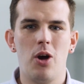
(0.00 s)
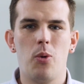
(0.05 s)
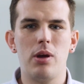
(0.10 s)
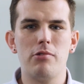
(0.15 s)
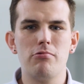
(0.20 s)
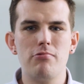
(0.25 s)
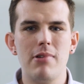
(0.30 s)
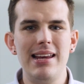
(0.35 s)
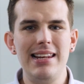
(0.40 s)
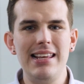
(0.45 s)
we
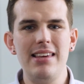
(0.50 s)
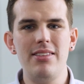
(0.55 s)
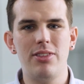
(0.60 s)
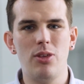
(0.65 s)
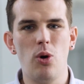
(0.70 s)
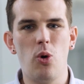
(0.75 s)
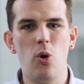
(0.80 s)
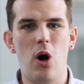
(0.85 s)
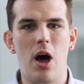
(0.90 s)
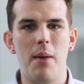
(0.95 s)
really
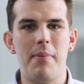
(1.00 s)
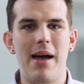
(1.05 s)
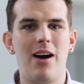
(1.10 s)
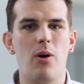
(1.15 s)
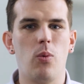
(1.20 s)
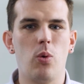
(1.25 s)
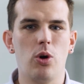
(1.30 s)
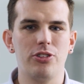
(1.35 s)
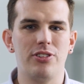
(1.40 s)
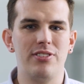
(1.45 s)
thought
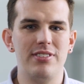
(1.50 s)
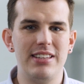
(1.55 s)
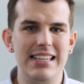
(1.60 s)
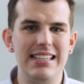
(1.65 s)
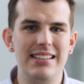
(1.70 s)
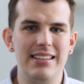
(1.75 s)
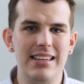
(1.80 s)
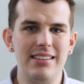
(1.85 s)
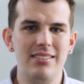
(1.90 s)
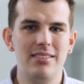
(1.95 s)
about what's
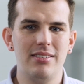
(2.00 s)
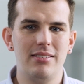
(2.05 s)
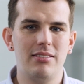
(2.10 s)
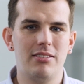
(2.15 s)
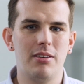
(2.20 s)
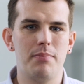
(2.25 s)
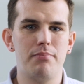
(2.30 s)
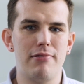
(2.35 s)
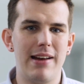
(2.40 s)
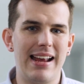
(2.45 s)
needed
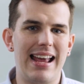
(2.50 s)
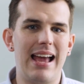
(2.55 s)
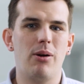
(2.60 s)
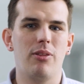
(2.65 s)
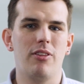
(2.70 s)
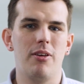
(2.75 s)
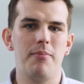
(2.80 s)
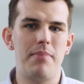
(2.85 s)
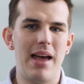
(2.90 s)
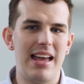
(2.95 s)
to bring
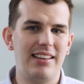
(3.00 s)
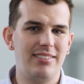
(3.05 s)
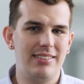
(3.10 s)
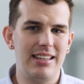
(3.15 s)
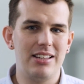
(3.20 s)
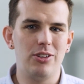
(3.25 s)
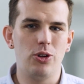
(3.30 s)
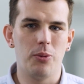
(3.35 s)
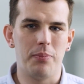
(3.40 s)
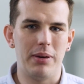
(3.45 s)
out the best
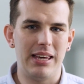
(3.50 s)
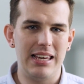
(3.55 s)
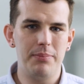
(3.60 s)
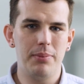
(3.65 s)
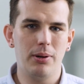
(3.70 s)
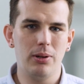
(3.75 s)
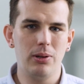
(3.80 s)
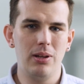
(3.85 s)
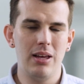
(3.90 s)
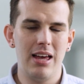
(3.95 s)
in your
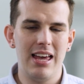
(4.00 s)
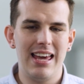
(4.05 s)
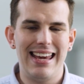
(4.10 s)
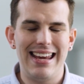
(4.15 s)
people